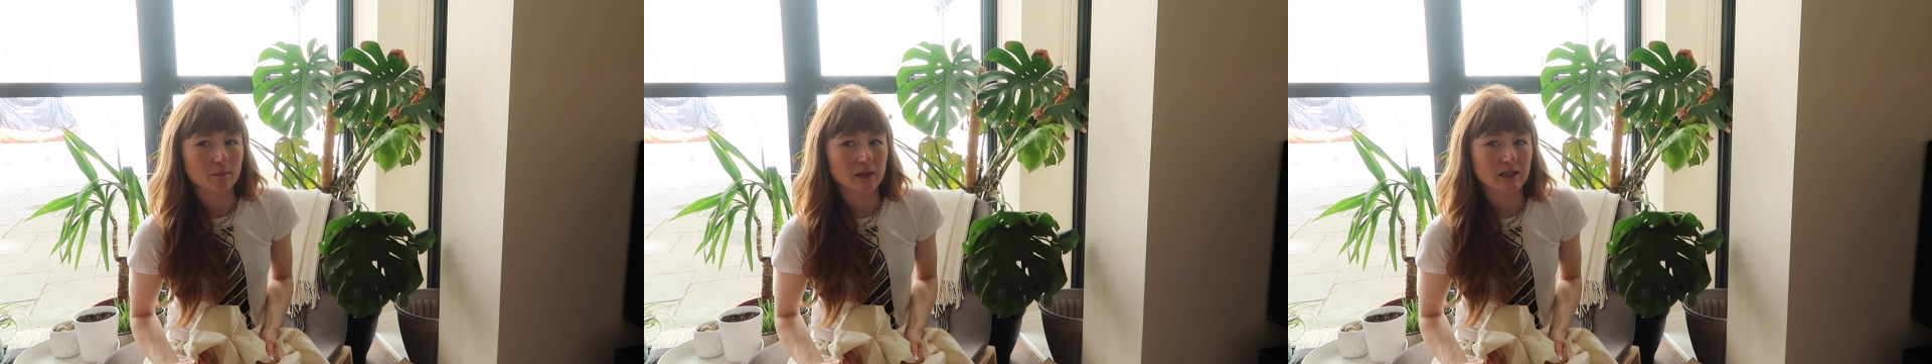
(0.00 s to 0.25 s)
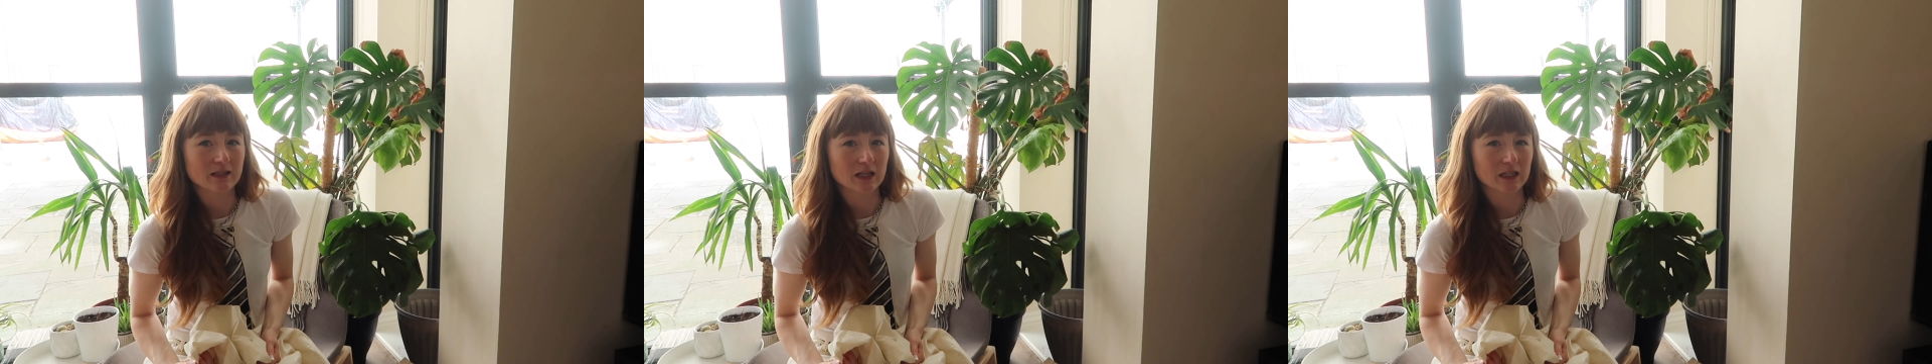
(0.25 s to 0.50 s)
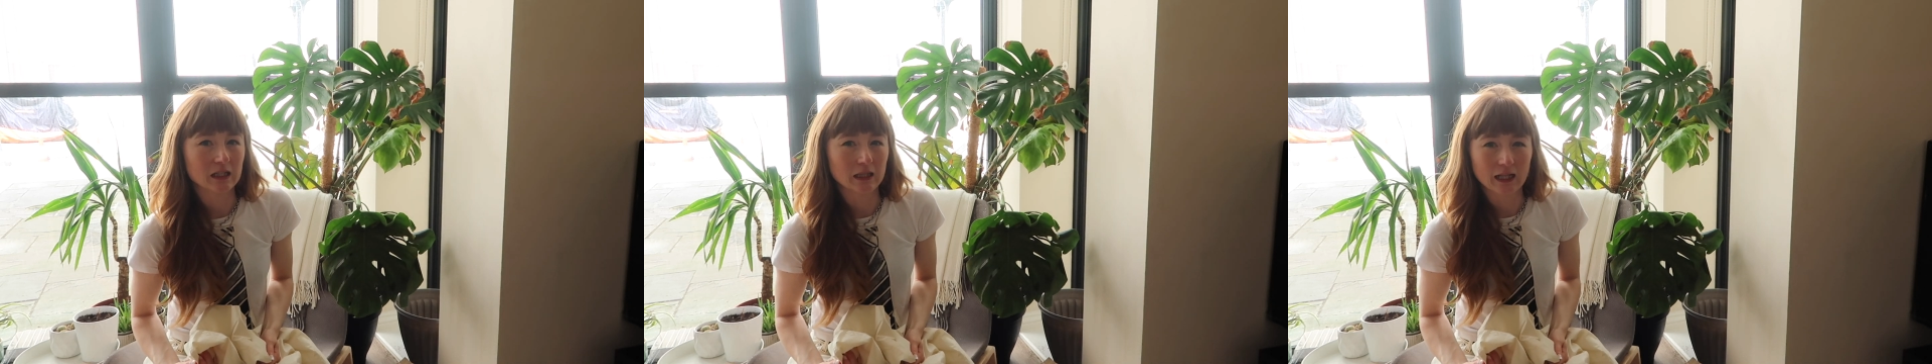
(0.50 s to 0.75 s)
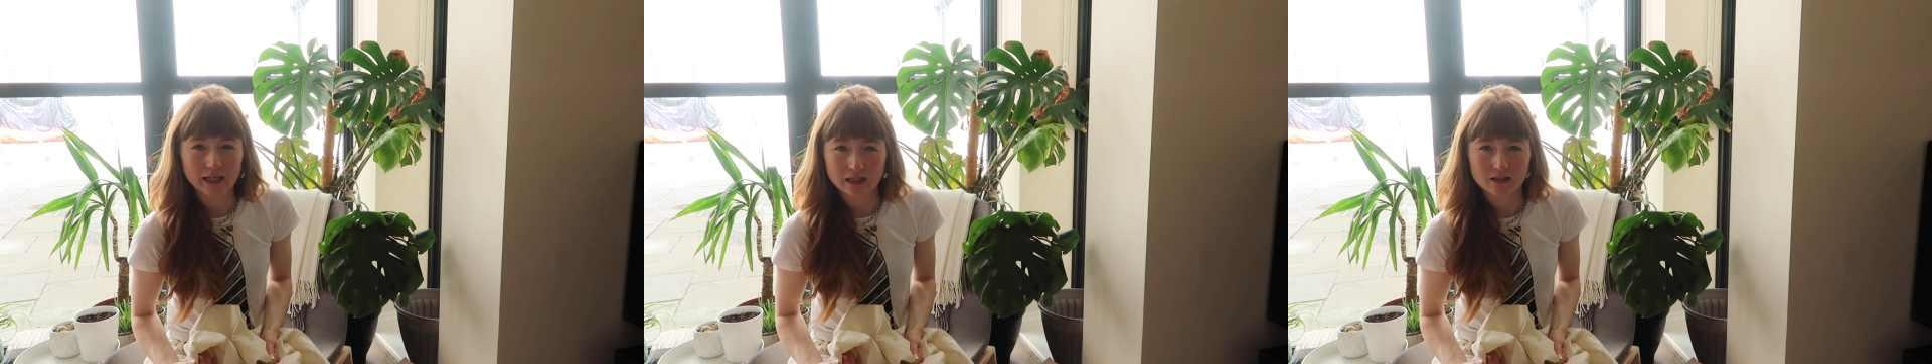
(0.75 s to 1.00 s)
means I can
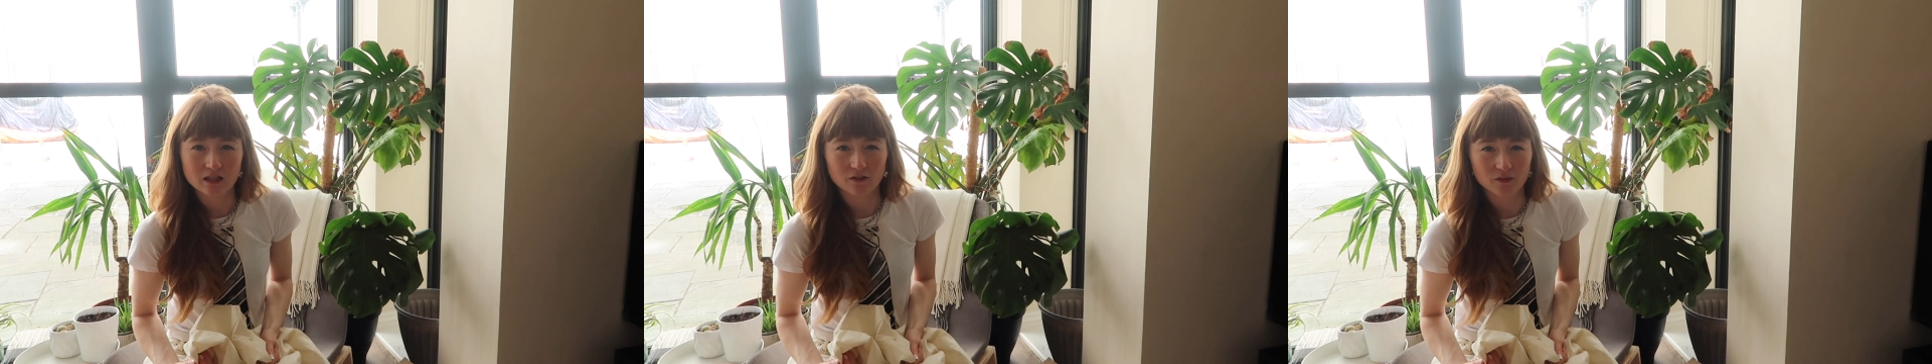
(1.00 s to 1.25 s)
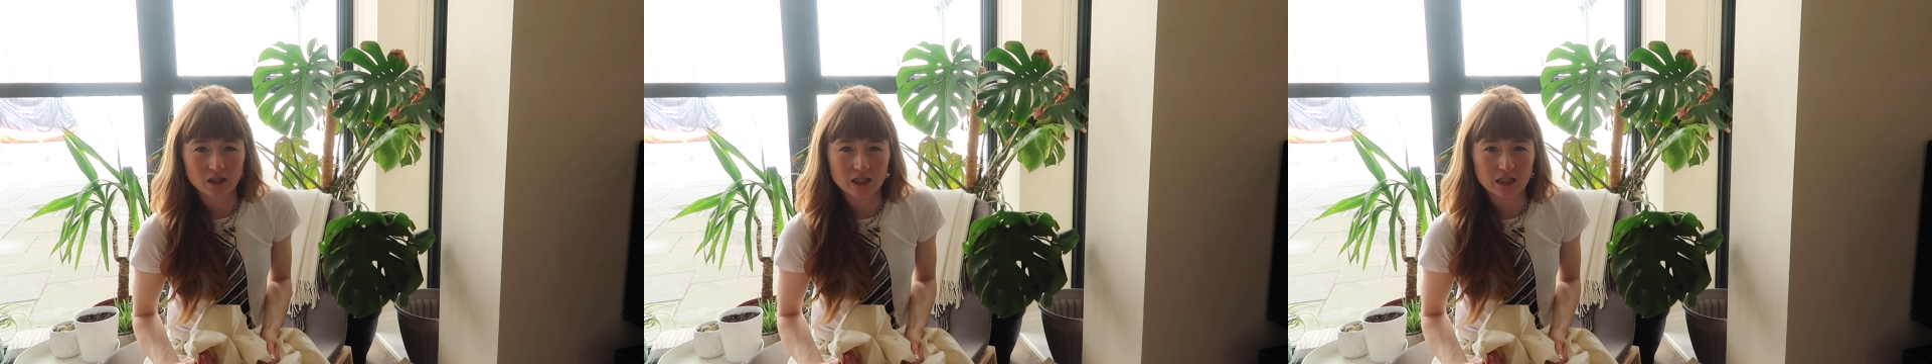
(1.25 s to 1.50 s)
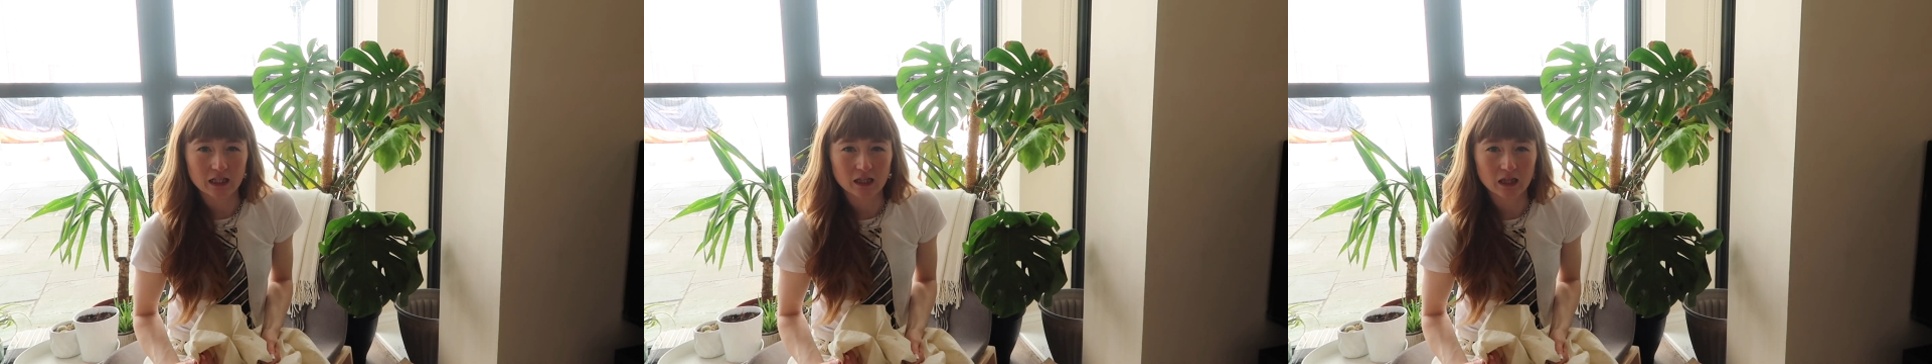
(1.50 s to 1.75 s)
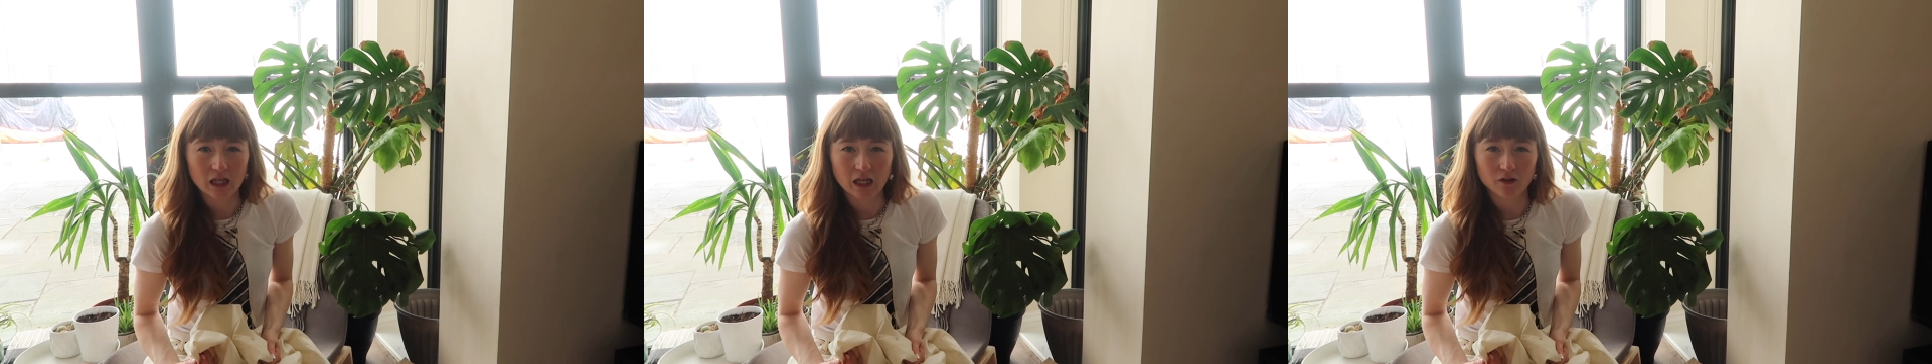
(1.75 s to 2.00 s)
layer stuff
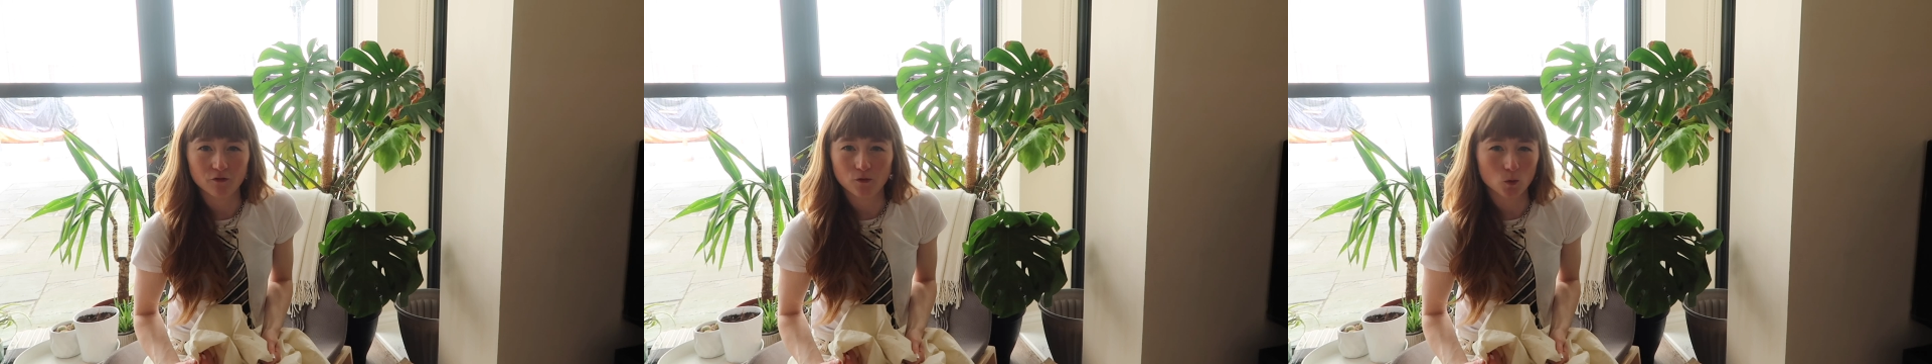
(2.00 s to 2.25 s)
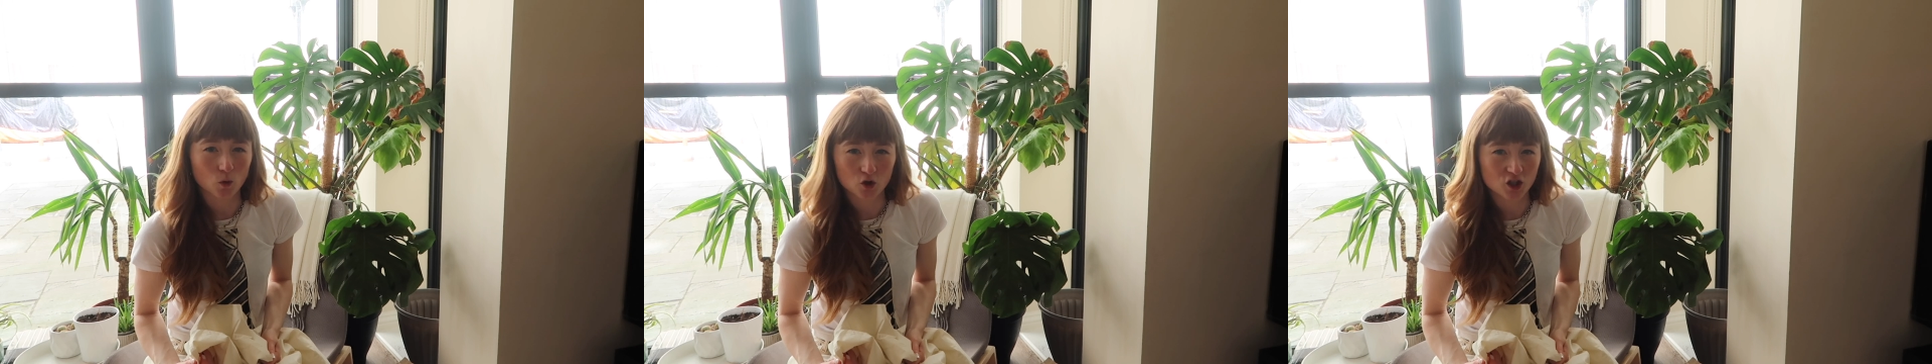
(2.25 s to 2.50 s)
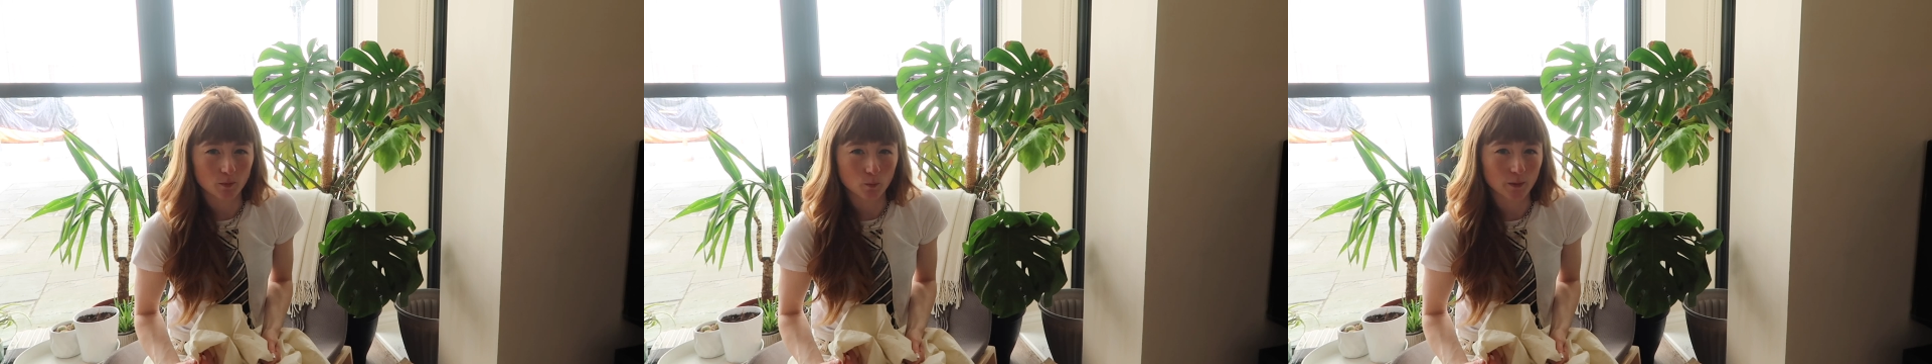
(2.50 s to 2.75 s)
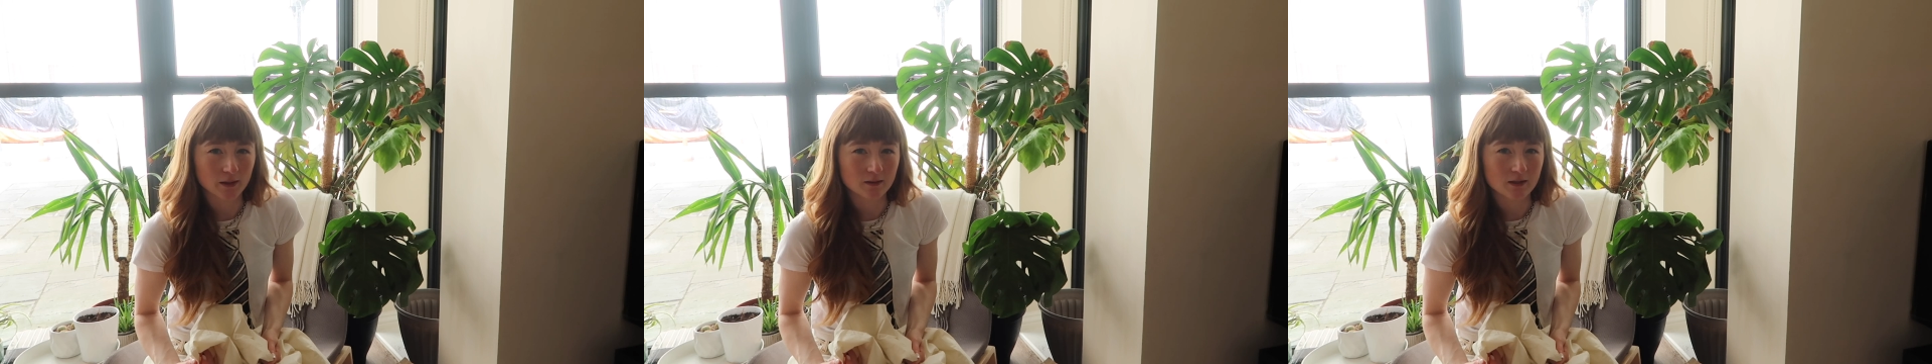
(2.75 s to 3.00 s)
underneath it for autumn and
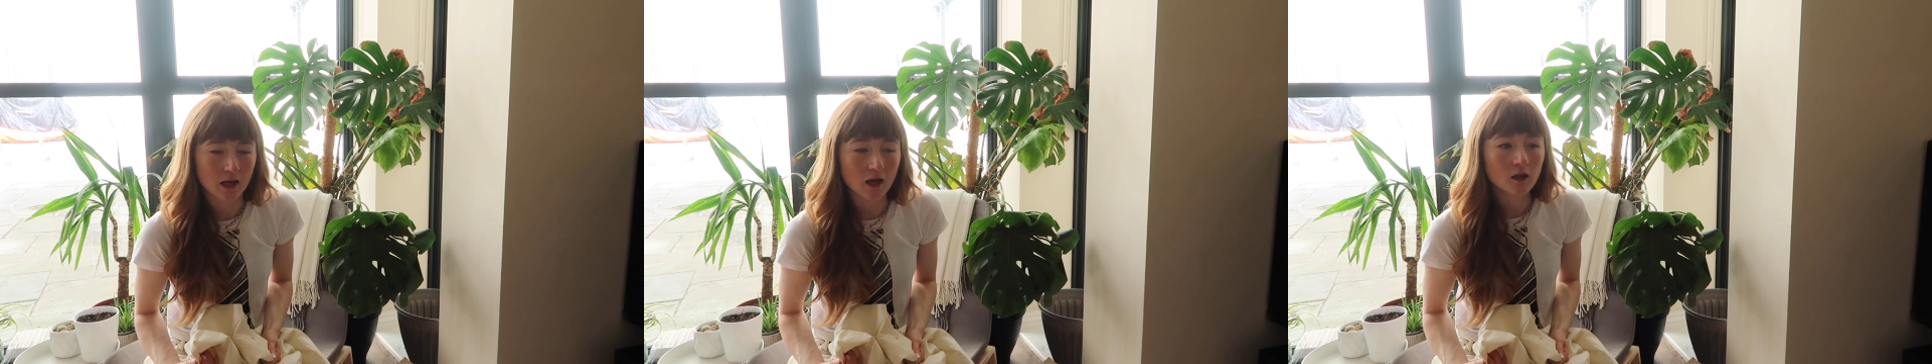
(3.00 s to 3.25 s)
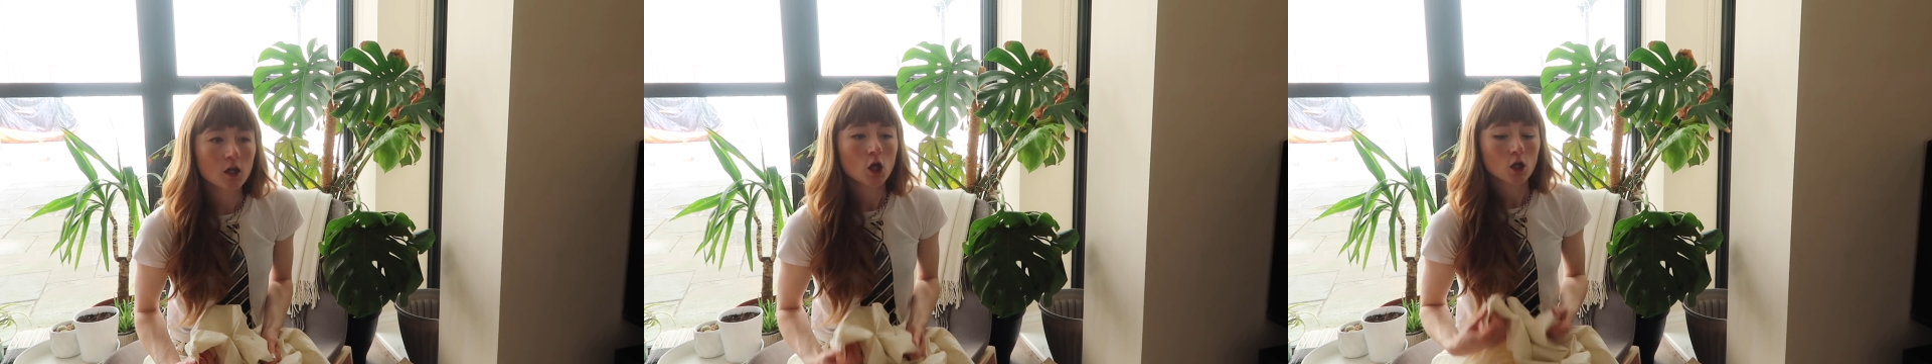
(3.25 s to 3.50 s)
winter.